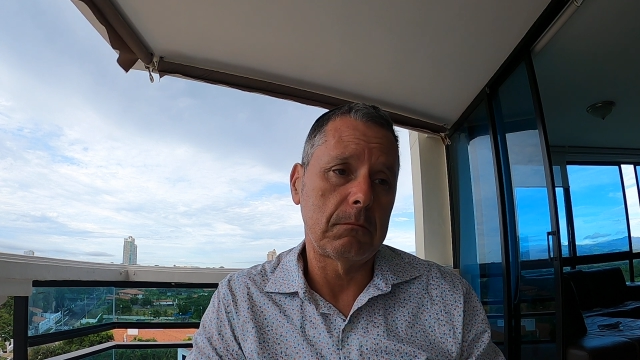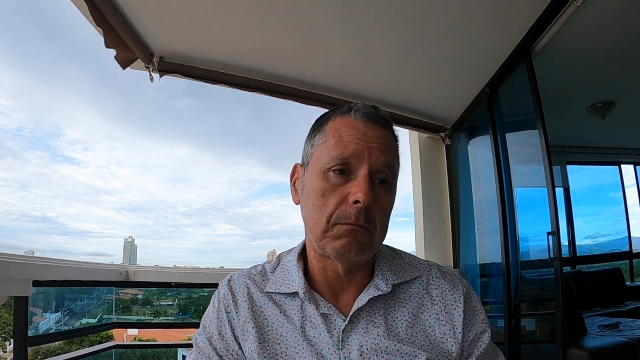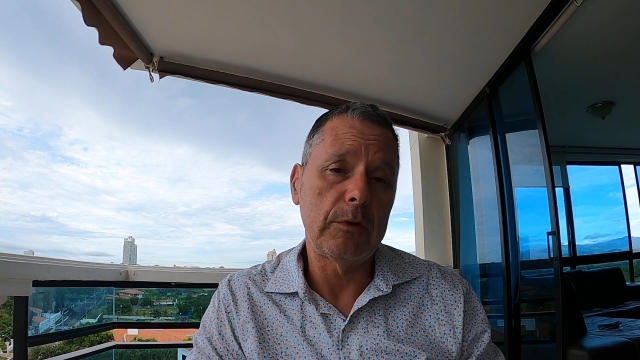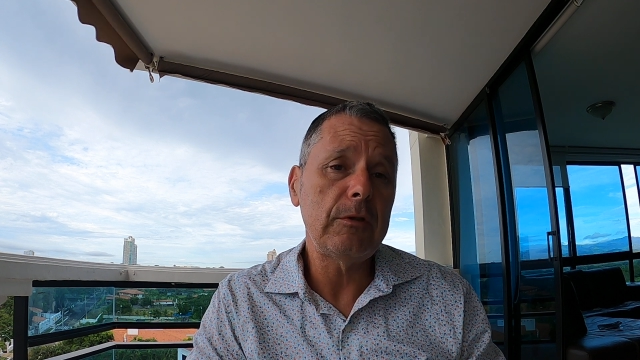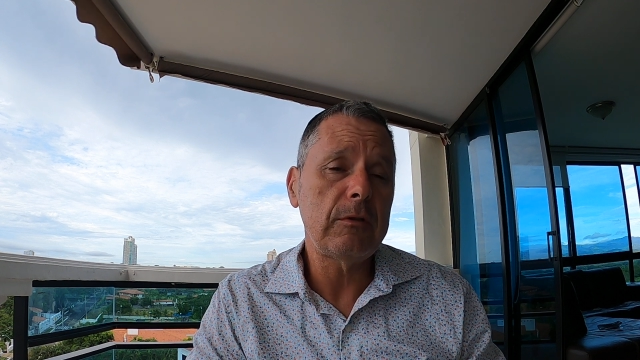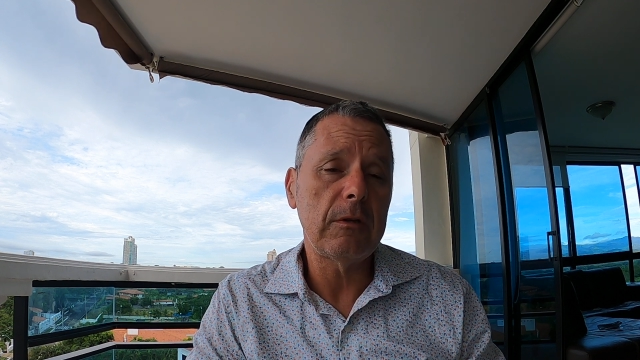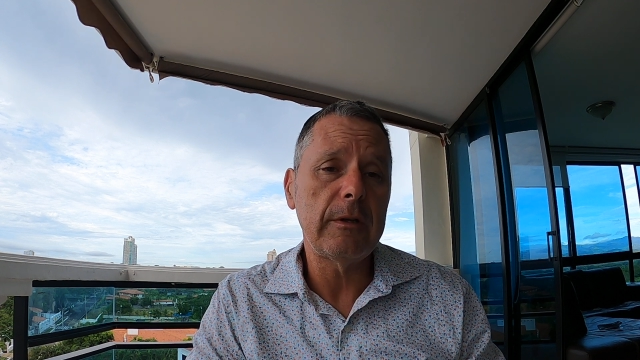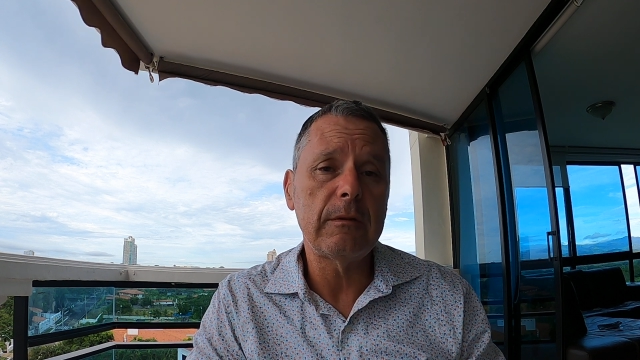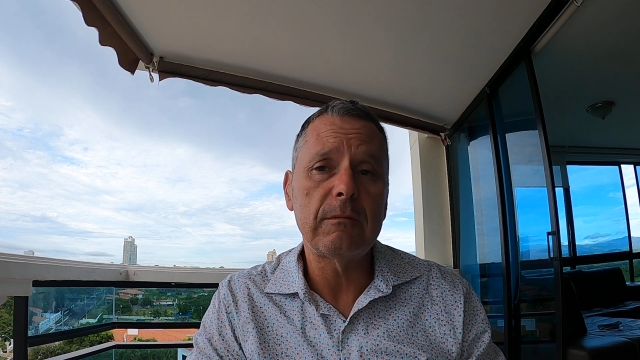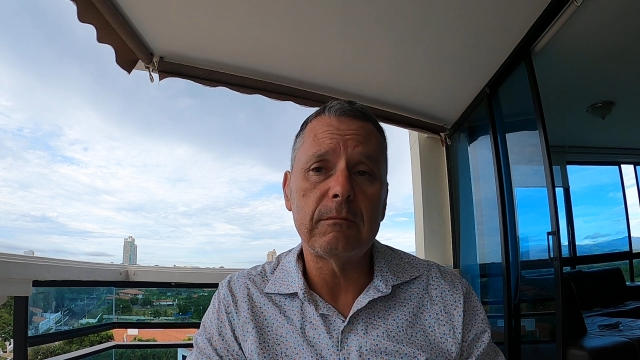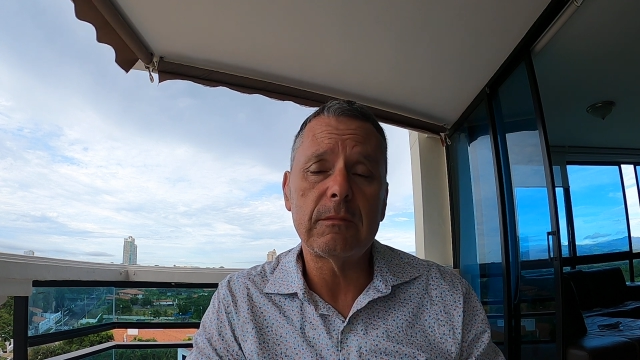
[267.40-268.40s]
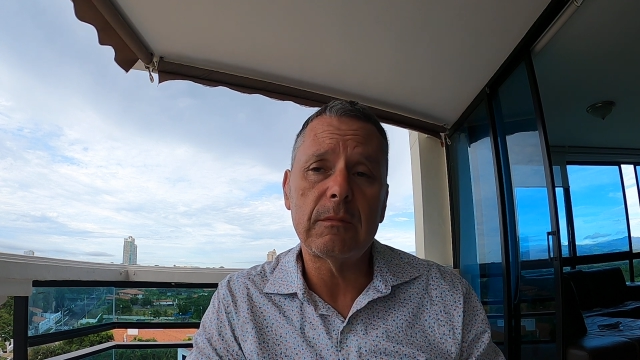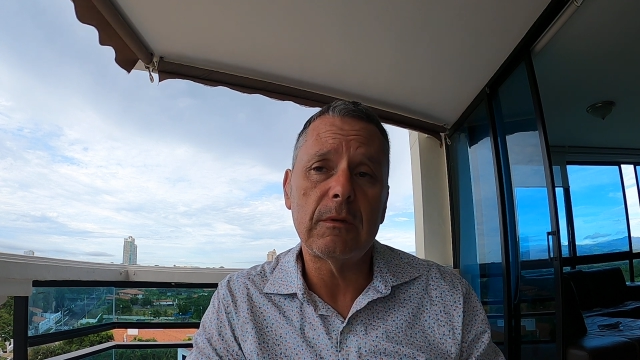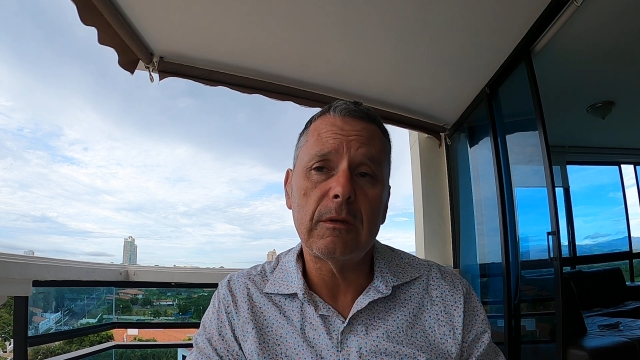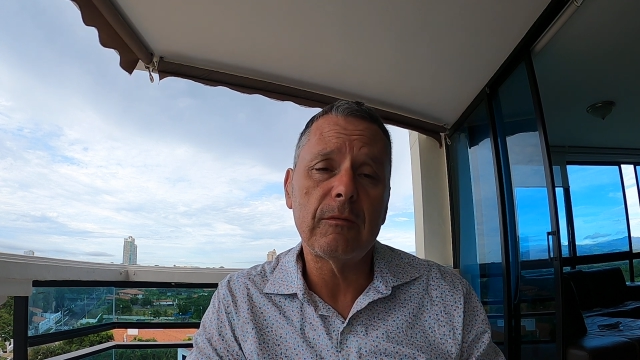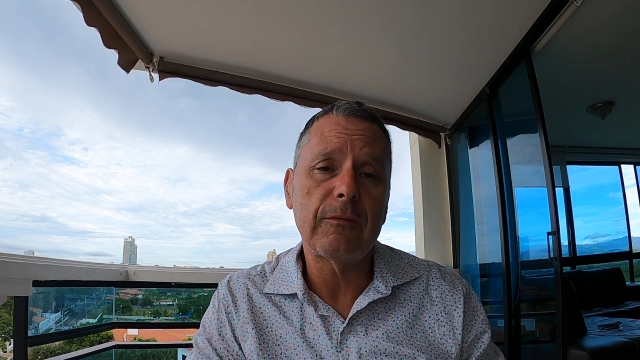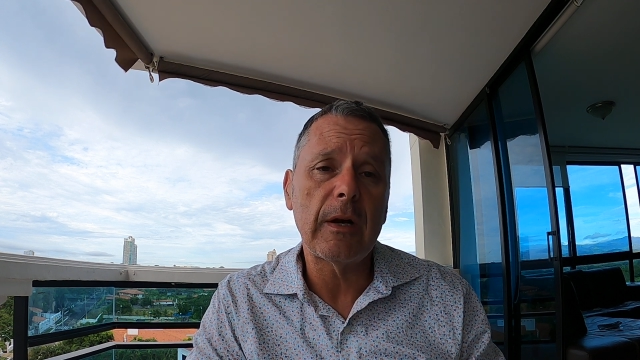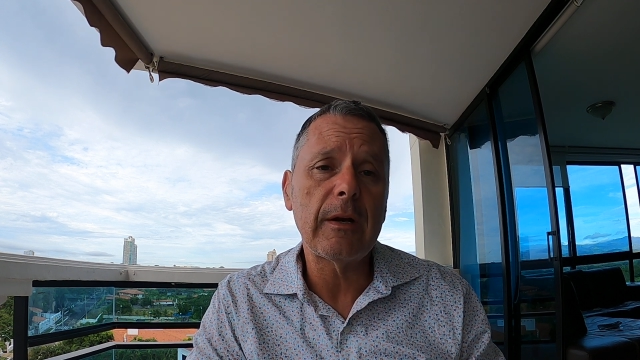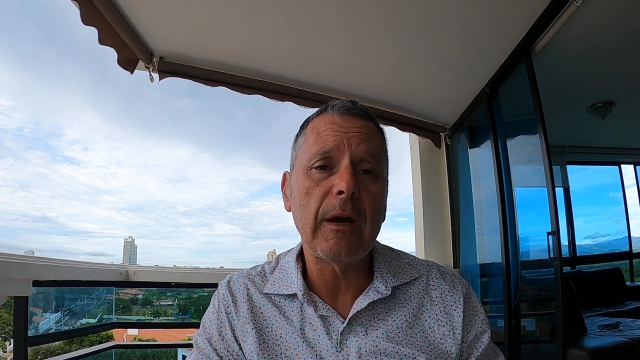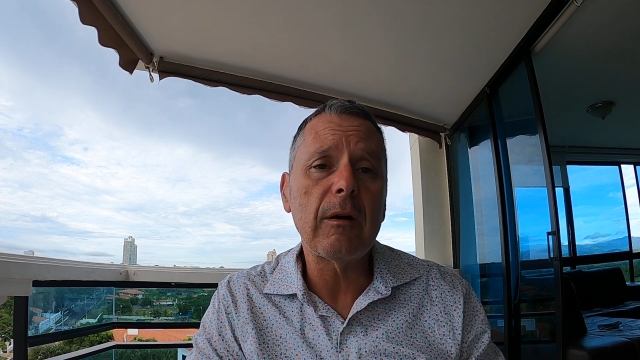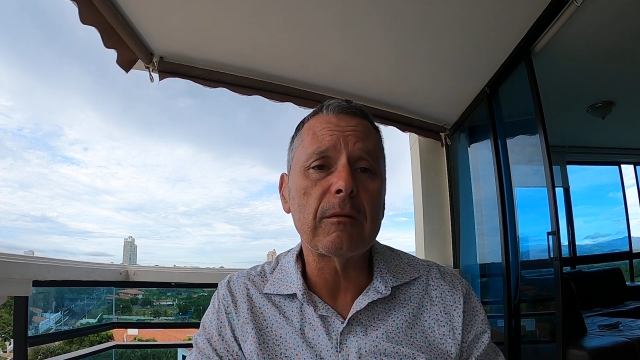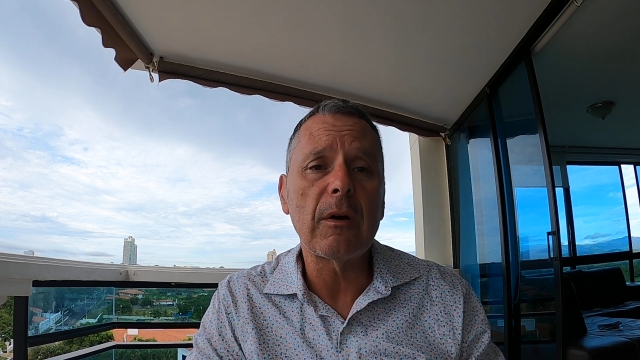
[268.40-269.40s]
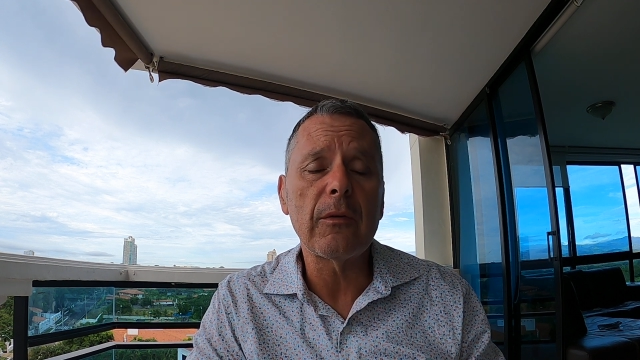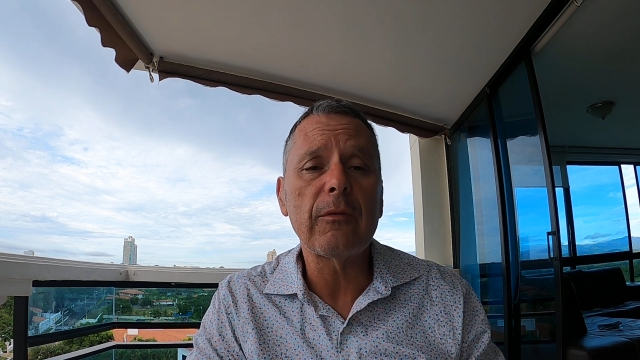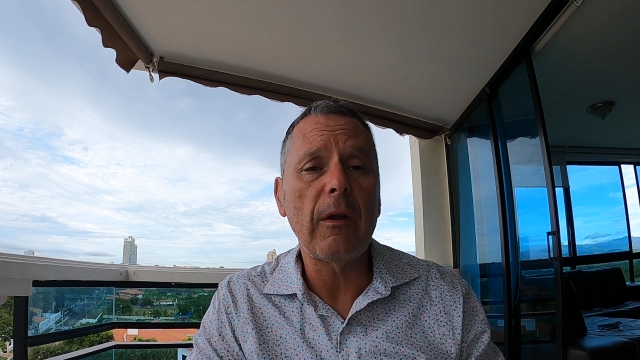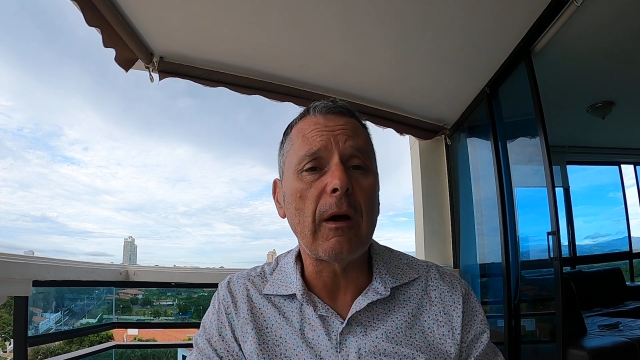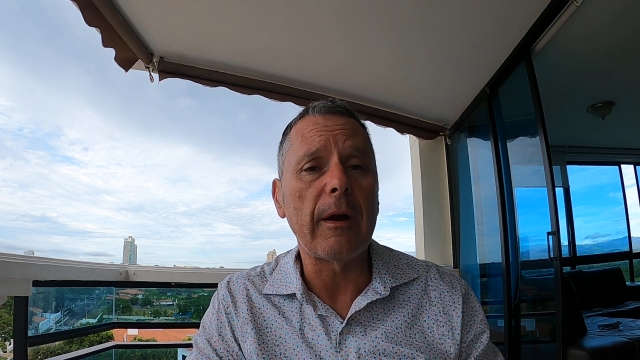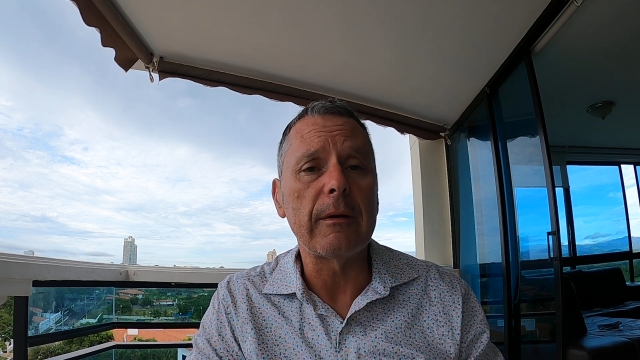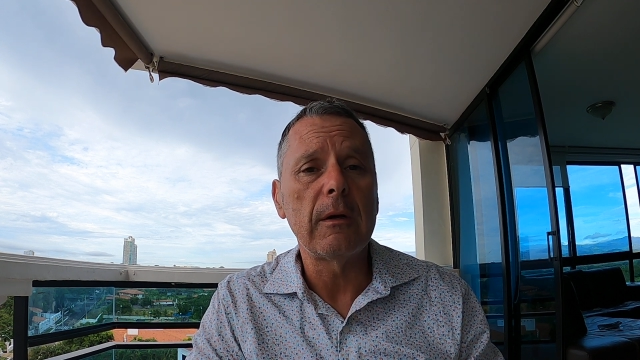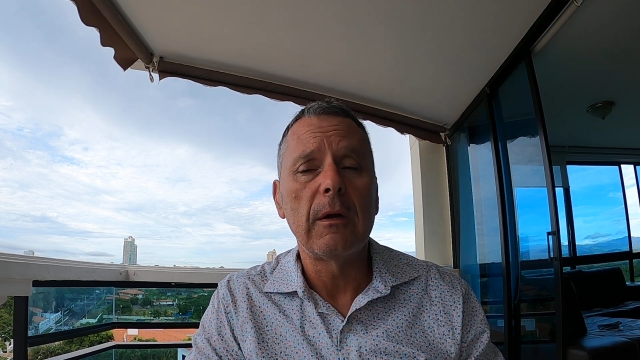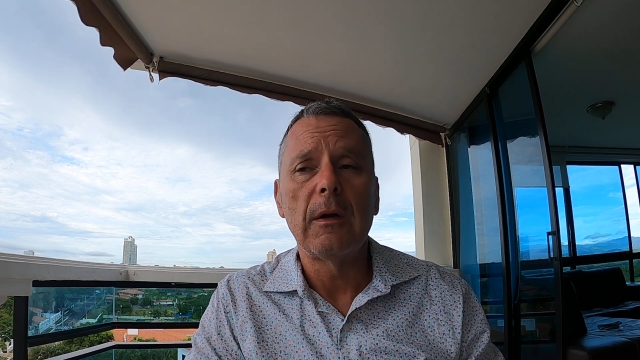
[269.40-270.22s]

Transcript: but usually you find out on the fly.